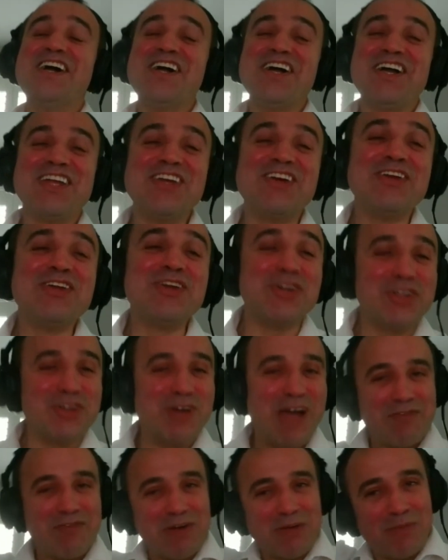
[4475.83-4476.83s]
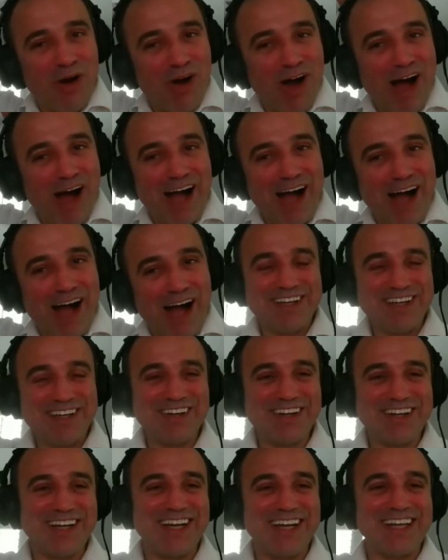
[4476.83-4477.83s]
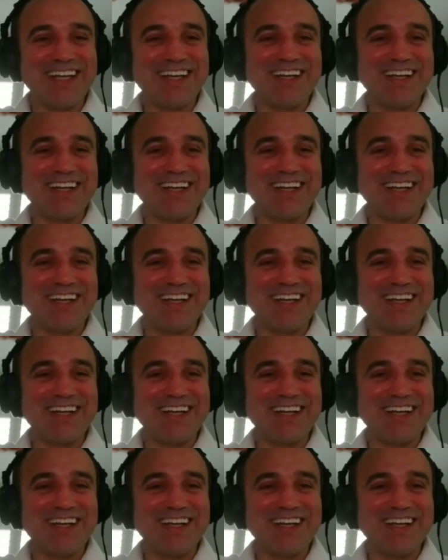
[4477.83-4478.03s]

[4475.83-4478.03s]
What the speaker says: You have a mohawk, okay?